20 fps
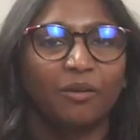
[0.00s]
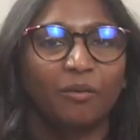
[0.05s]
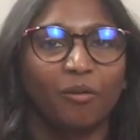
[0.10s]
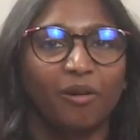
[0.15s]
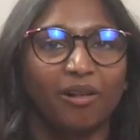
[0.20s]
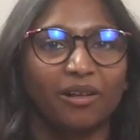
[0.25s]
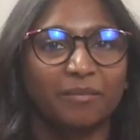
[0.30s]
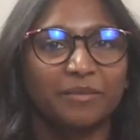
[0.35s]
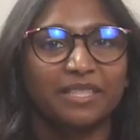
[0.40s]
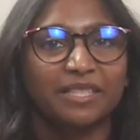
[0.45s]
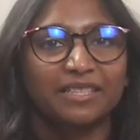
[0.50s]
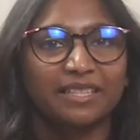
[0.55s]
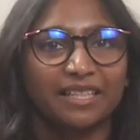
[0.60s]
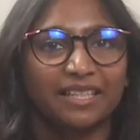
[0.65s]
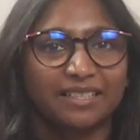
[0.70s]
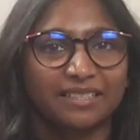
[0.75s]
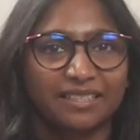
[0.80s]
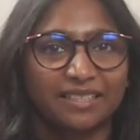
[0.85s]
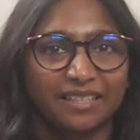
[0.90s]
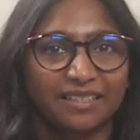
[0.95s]
Welcome to
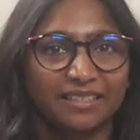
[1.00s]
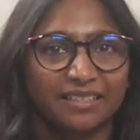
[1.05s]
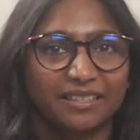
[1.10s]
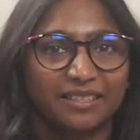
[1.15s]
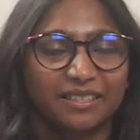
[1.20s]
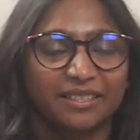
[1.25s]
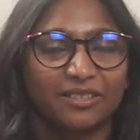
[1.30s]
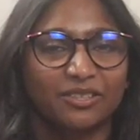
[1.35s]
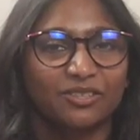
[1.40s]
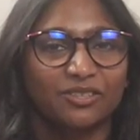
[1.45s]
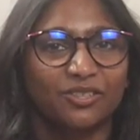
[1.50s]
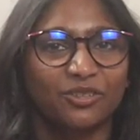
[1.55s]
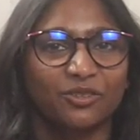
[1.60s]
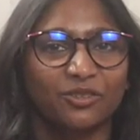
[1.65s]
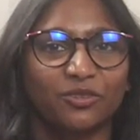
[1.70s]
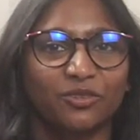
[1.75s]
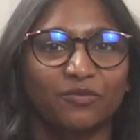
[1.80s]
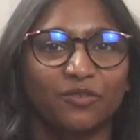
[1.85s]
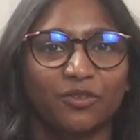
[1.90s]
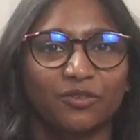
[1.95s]
Second Take, the show
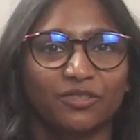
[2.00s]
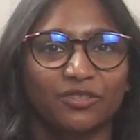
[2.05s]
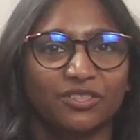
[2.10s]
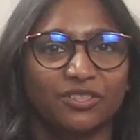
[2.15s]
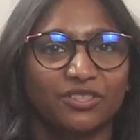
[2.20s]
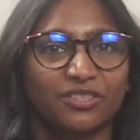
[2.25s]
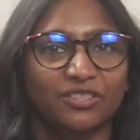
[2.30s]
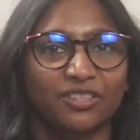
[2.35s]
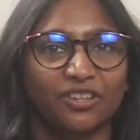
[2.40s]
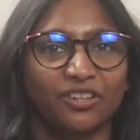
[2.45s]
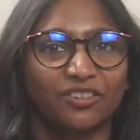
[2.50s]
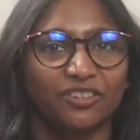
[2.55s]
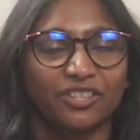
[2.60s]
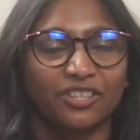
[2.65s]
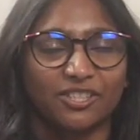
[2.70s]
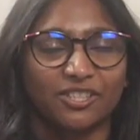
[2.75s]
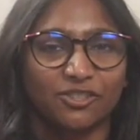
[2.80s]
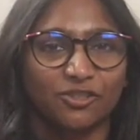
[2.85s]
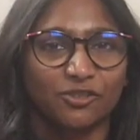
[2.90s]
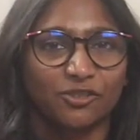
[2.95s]
that focuses on
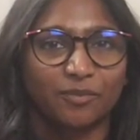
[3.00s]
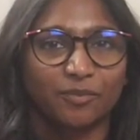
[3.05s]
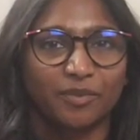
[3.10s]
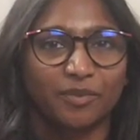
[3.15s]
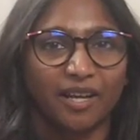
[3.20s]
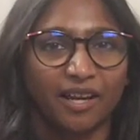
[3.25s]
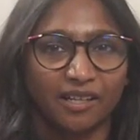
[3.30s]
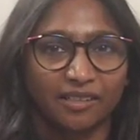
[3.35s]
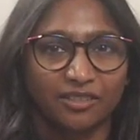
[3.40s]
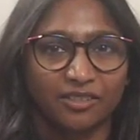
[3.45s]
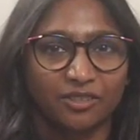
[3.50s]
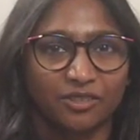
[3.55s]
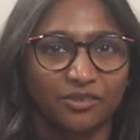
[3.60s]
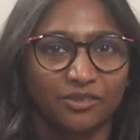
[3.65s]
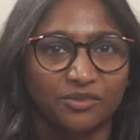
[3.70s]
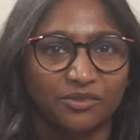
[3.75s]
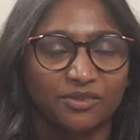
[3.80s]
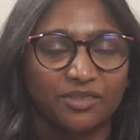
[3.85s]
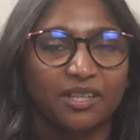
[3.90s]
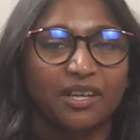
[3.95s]
the issues behind the
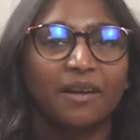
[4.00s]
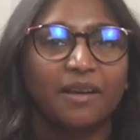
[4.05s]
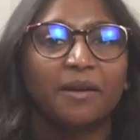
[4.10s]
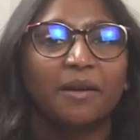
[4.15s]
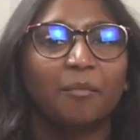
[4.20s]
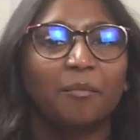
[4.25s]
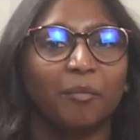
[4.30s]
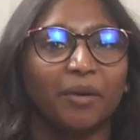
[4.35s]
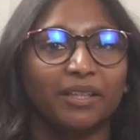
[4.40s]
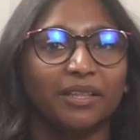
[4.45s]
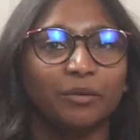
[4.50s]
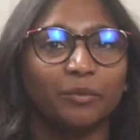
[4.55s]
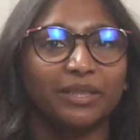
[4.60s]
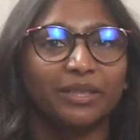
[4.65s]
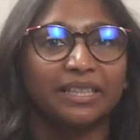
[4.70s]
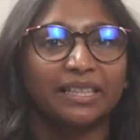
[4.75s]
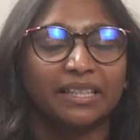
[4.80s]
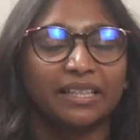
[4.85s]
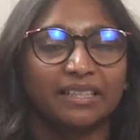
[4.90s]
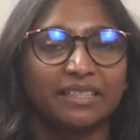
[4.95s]
news. Mining
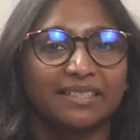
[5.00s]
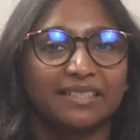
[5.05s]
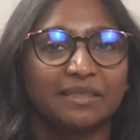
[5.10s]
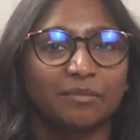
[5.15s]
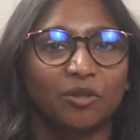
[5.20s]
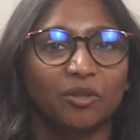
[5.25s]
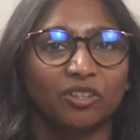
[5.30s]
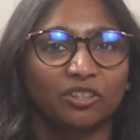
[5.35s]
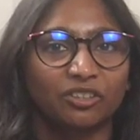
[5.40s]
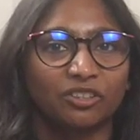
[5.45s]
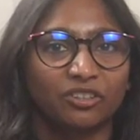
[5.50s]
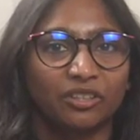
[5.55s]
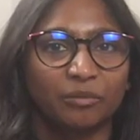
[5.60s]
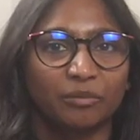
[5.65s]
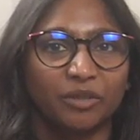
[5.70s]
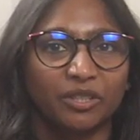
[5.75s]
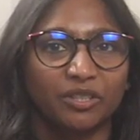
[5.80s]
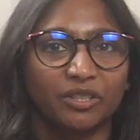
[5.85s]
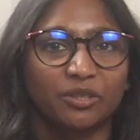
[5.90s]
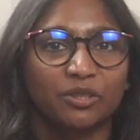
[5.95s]
Weekly editor Martin
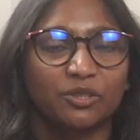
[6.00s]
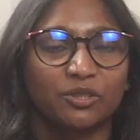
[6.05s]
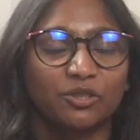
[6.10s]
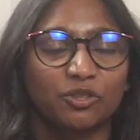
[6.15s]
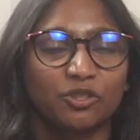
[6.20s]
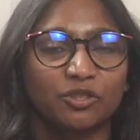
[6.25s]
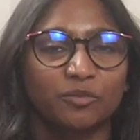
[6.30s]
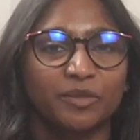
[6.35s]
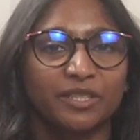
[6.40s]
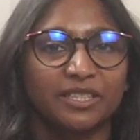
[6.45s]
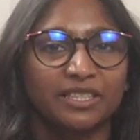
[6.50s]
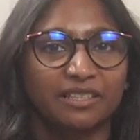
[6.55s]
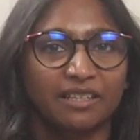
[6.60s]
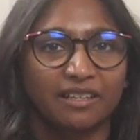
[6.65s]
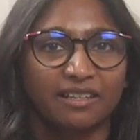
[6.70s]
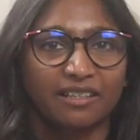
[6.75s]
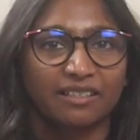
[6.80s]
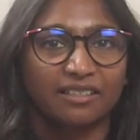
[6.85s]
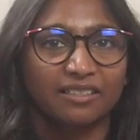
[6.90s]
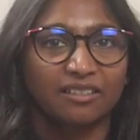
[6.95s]
Creamer joins me
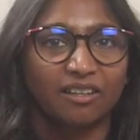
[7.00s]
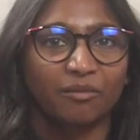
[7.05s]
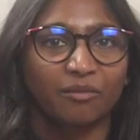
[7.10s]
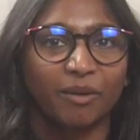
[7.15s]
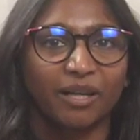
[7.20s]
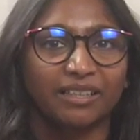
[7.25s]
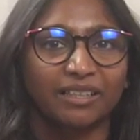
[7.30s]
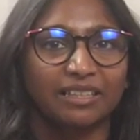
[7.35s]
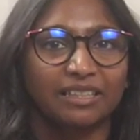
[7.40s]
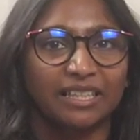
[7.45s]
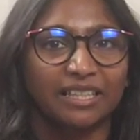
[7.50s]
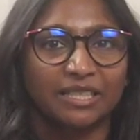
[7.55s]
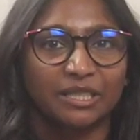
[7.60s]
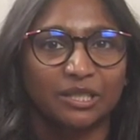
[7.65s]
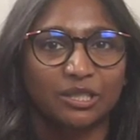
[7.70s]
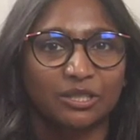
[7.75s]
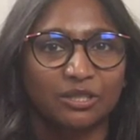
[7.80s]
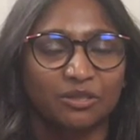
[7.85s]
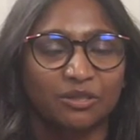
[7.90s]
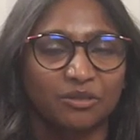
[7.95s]
today to unpack the
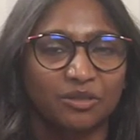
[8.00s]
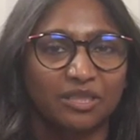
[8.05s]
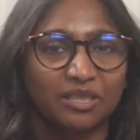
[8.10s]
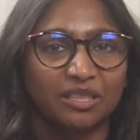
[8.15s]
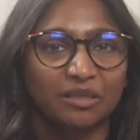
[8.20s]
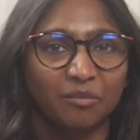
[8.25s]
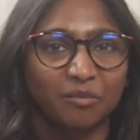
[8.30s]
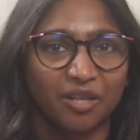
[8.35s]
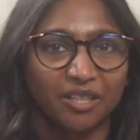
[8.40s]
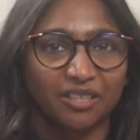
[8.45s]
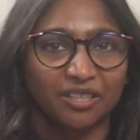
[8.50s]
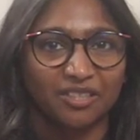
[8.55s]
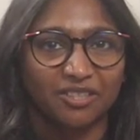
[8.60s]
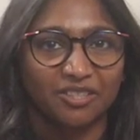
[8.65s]
latest news in the mining